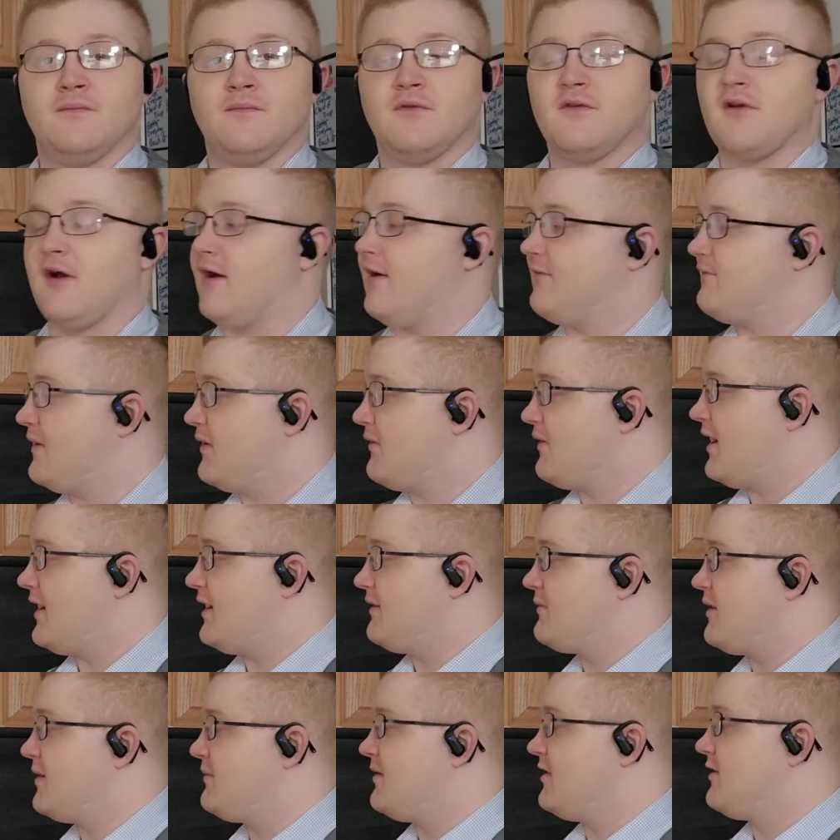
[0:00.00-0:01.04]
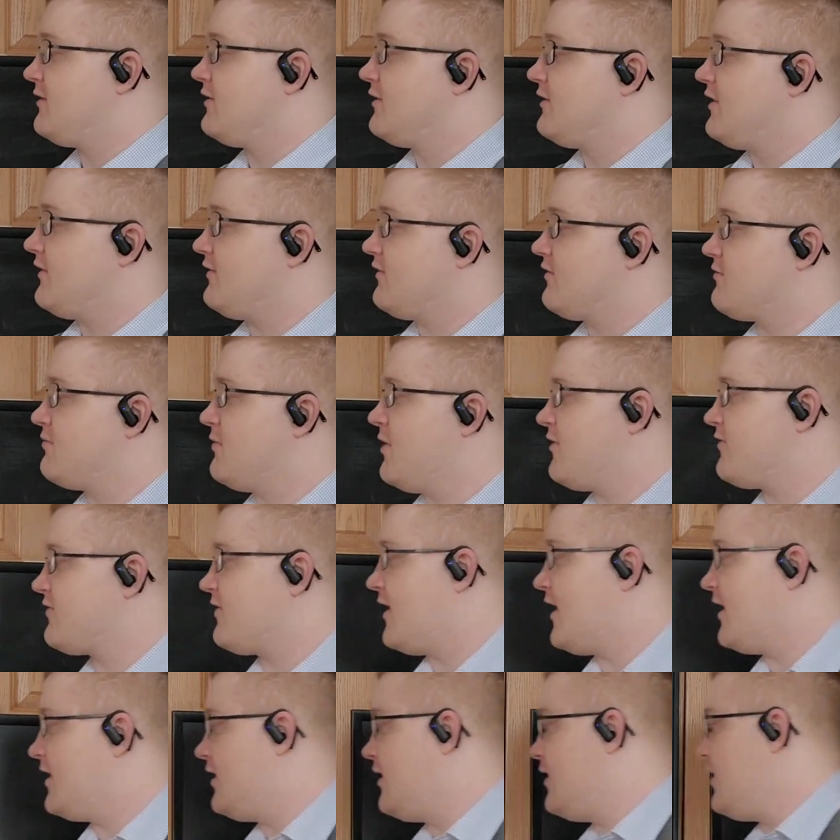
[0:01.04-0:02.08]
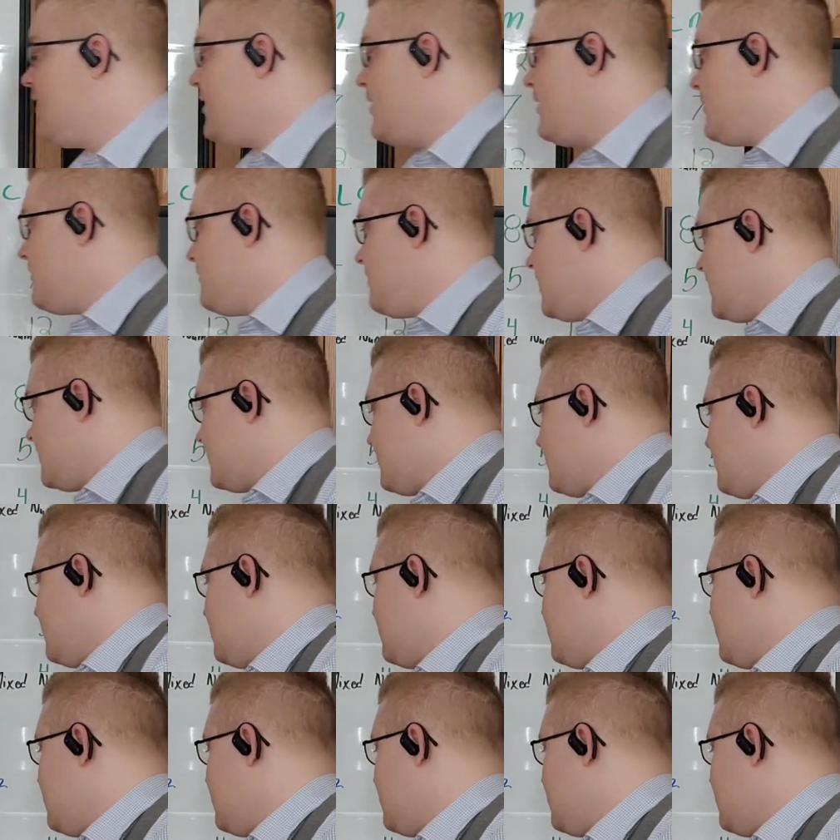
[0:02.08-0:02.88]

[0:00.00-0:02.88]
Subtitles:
Sorry, my writing might be a little on the small side, but